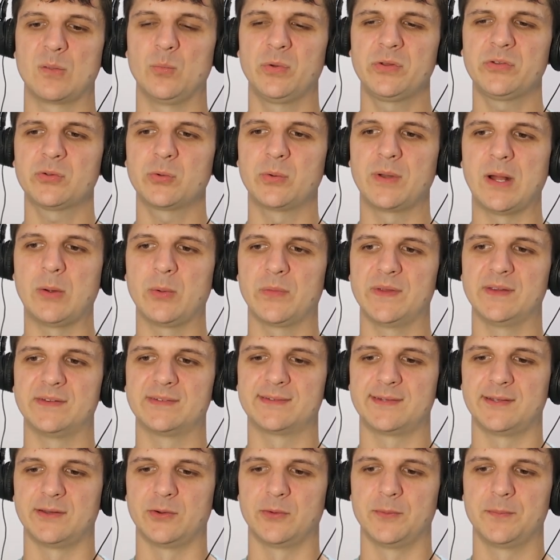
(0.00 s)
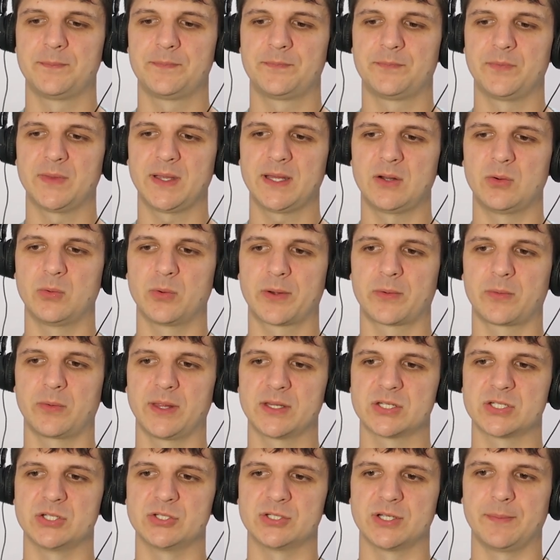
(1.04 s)
What's going on with these two? They got a weird
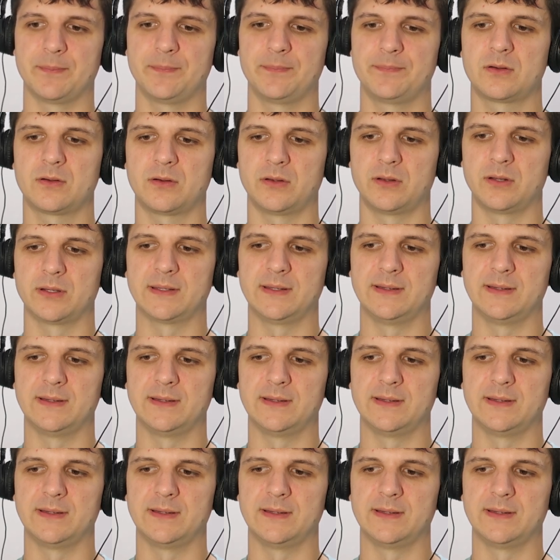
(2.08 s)
relationship, her and